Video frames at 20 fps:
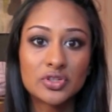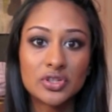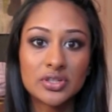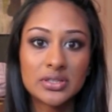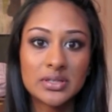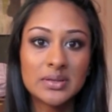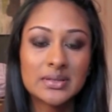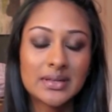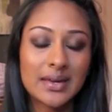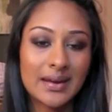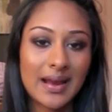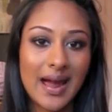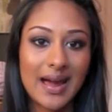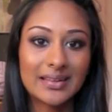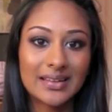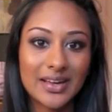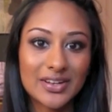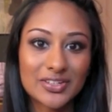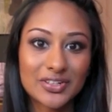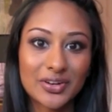just using an
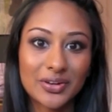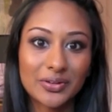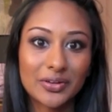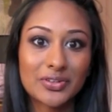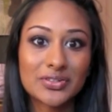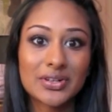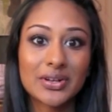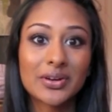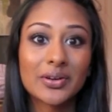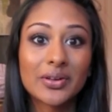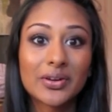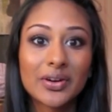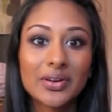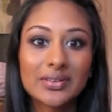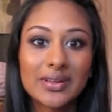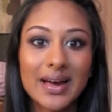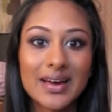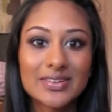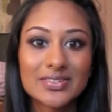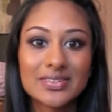eyelash curler to curl
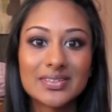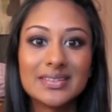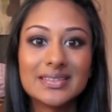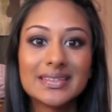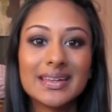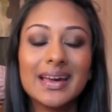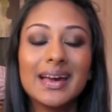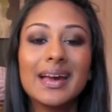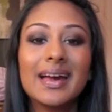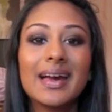your lashes,